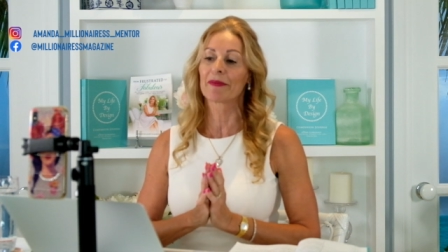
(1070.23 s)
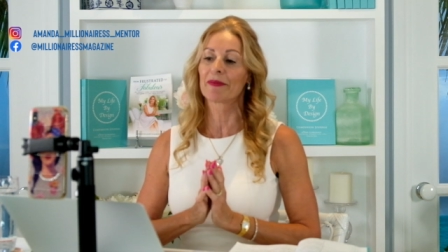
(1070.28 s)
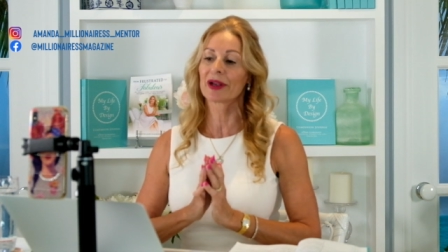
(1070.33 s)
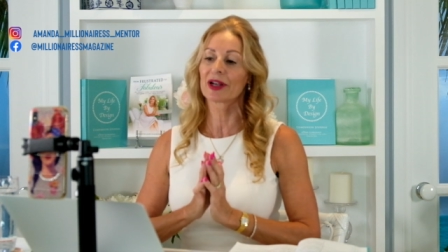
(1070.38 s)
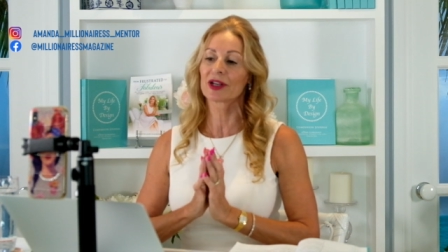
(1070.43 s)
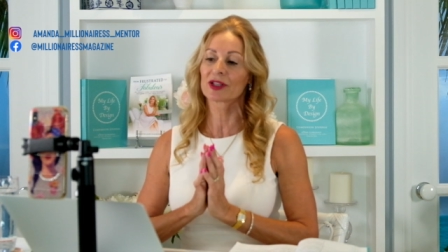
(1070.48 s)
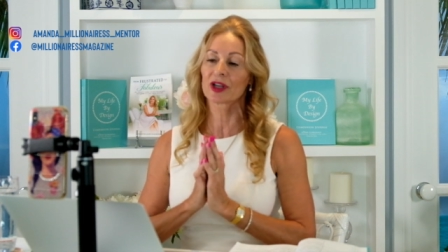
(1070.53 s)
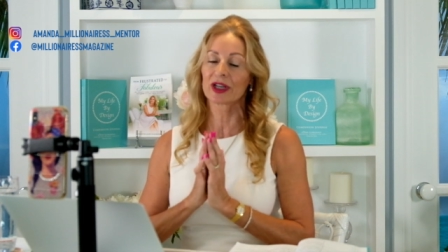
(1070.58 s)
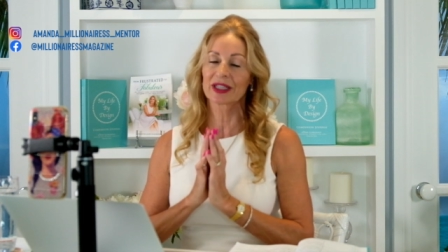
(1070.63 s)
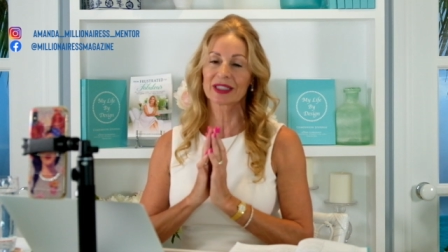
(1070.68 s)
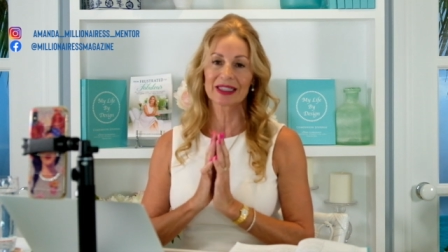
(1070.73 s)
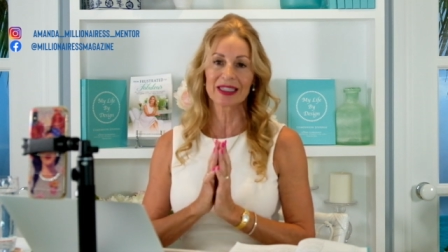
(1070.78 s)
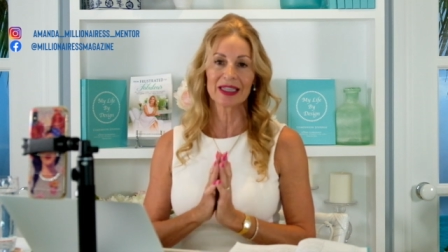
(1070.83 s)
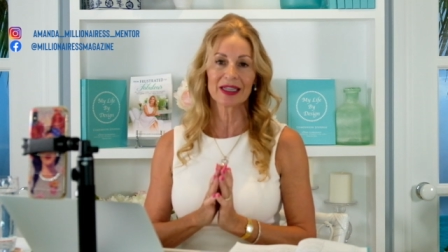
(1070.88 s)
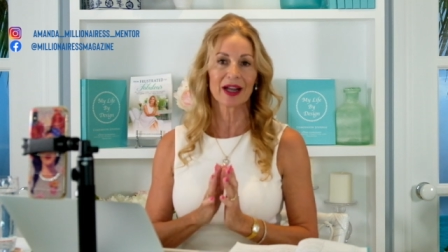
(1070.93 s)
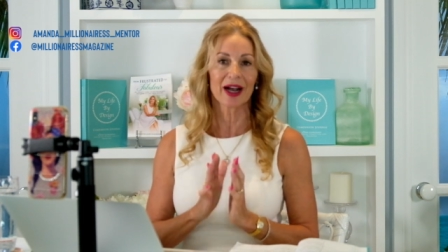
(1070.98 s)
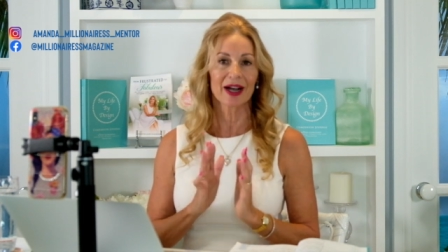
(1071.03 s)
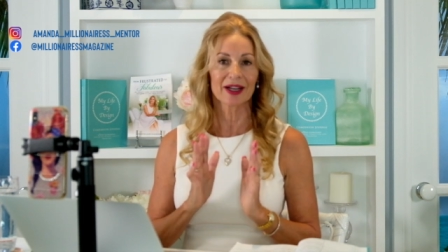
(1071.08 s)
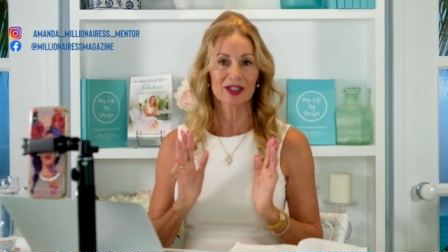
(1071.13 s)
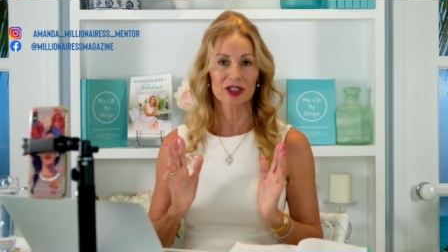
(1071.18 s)
because I
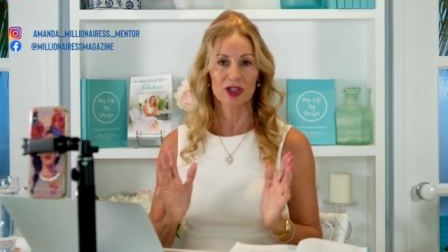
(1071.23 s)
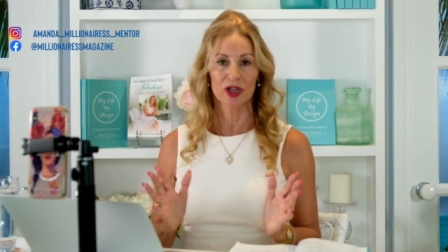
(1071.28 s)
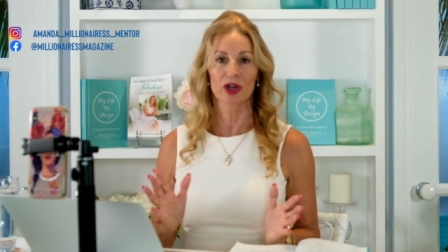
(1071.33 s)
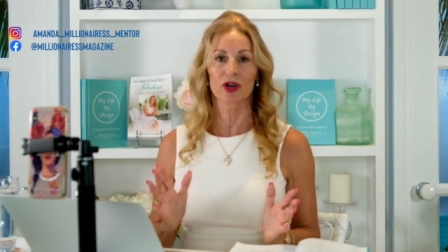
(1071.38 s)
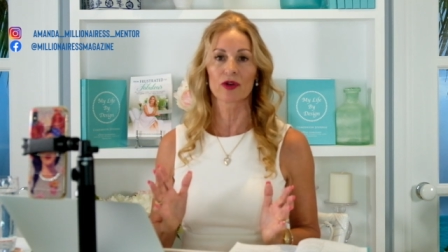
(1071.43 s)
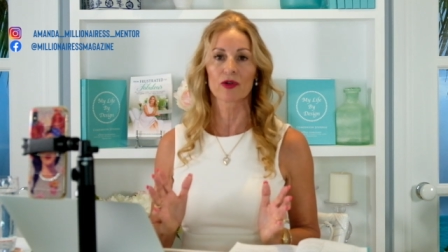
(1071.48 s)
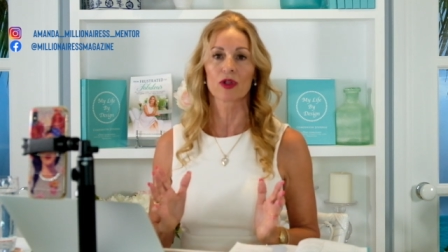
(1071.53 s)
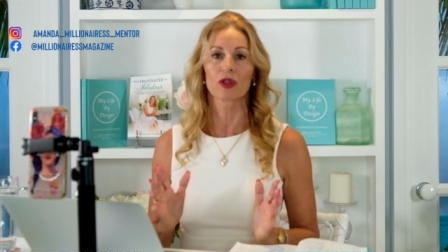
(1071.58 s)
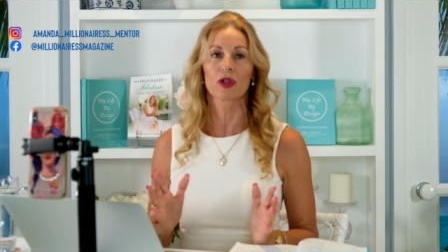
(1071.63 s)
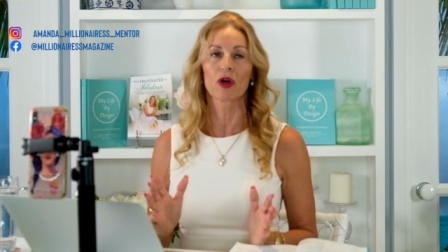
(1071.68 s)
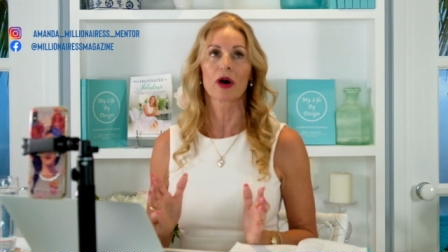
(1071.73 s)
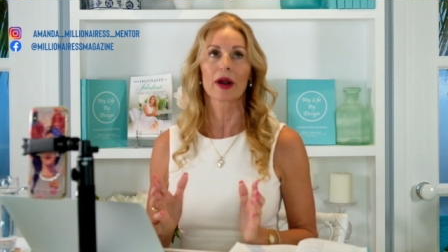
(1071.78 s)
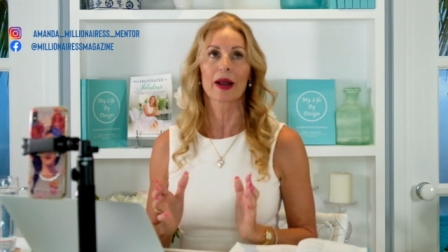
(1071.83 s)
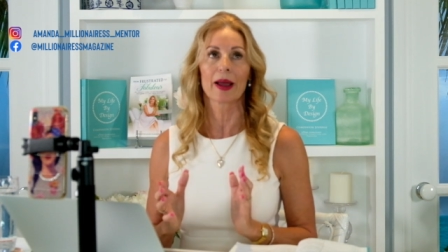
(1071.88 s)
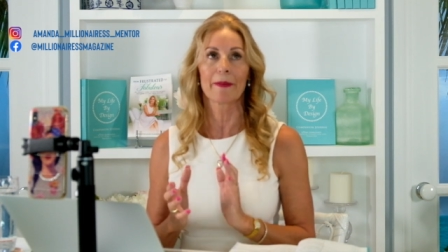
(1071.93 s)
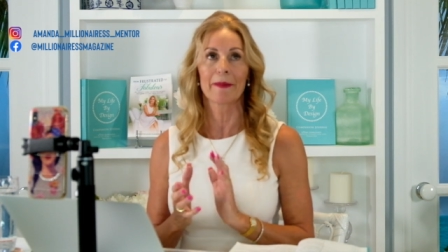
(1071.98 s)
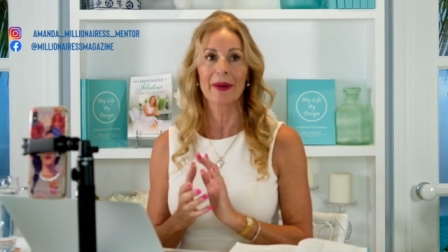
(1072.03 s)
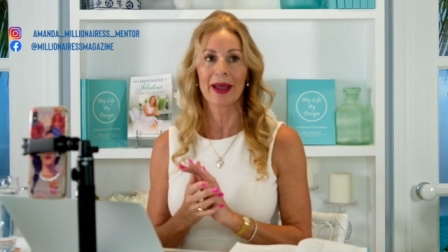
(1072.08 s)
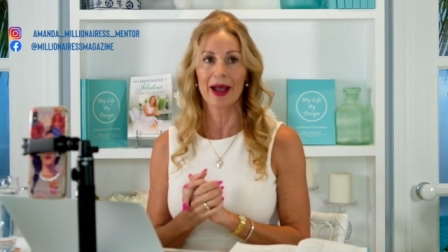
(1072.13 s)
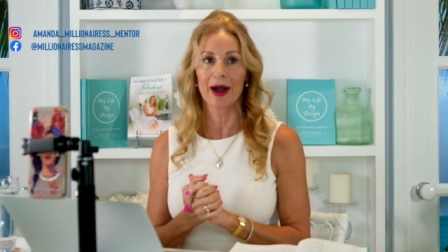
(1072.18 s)
did ask her a lot
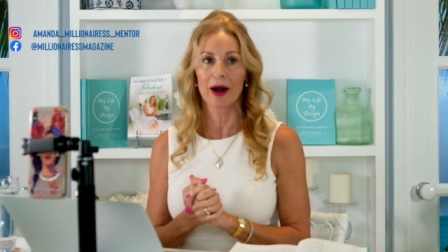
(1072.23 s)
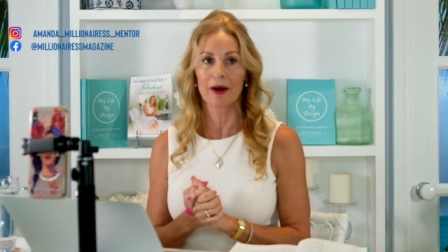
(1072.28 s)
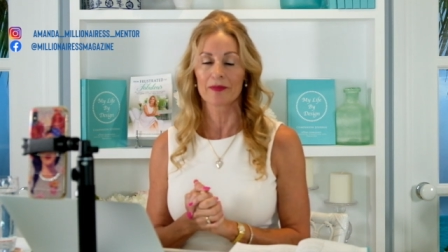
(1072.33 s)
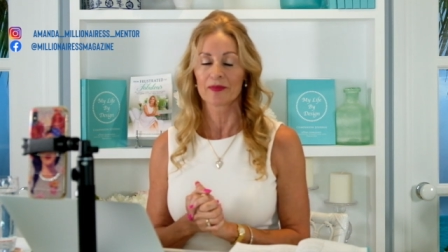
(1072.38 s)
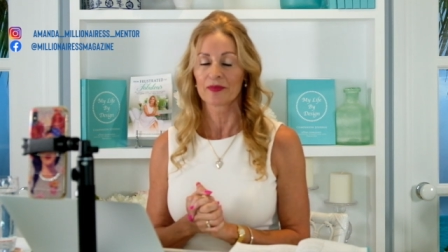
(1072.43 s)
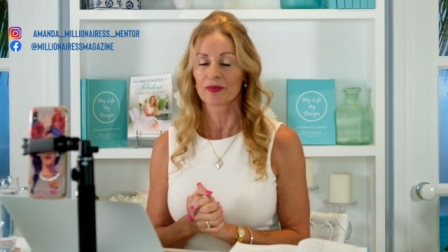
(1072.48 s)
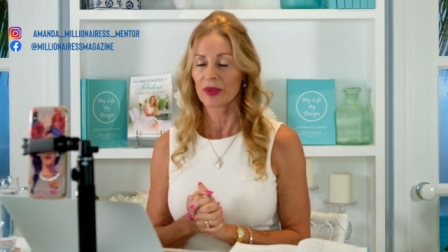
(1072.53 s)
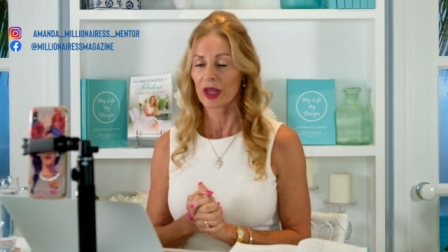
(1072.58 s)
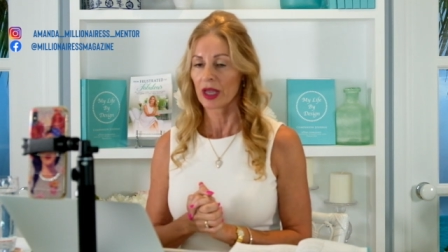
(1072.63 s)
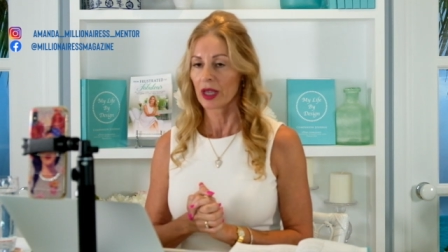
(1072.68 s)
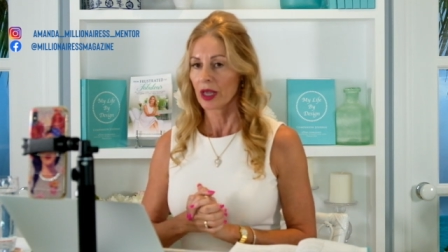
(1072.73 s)
about